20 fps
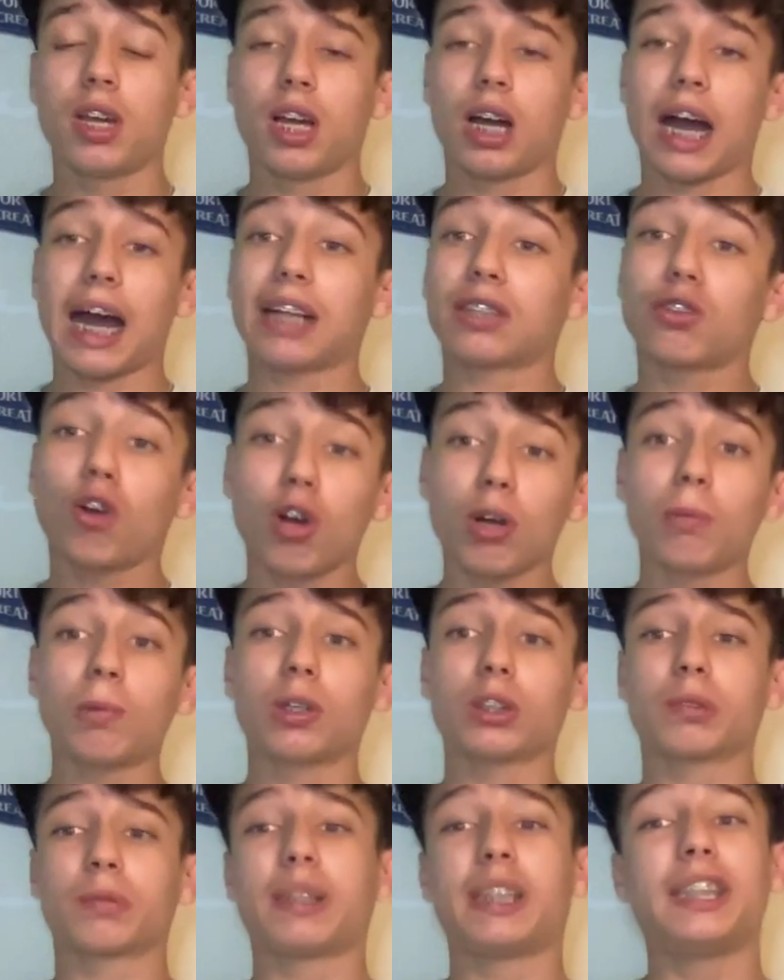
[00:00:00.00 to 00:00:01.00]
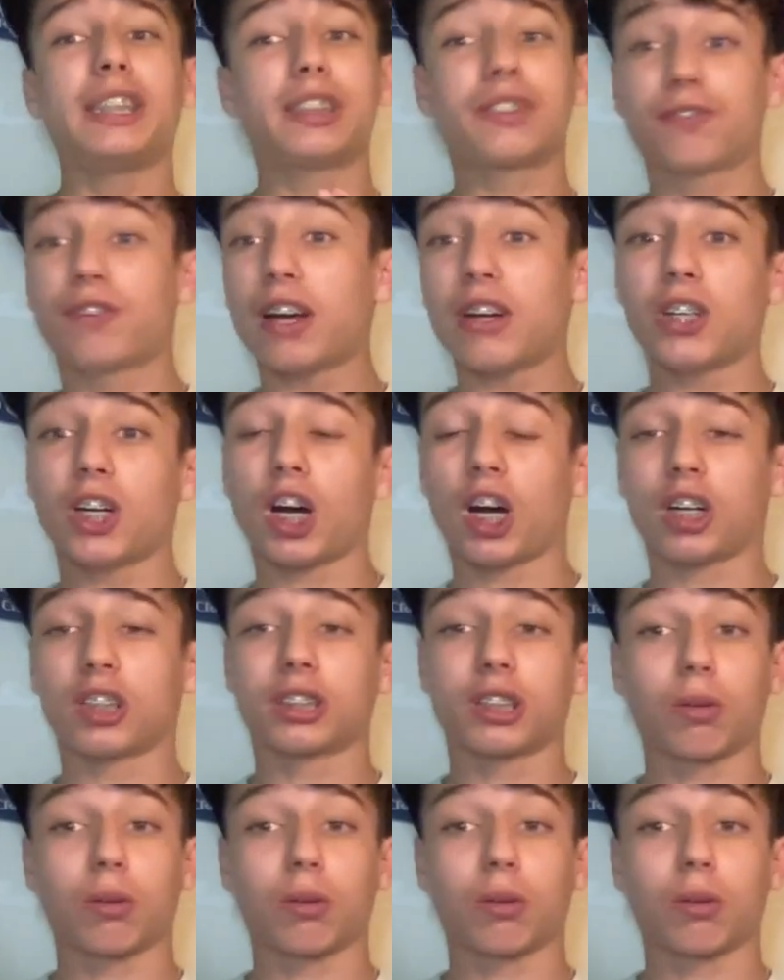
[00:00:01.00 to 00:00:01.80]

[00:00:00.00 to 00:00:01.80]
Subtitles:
At Tottenham Hotspur, it's very hard,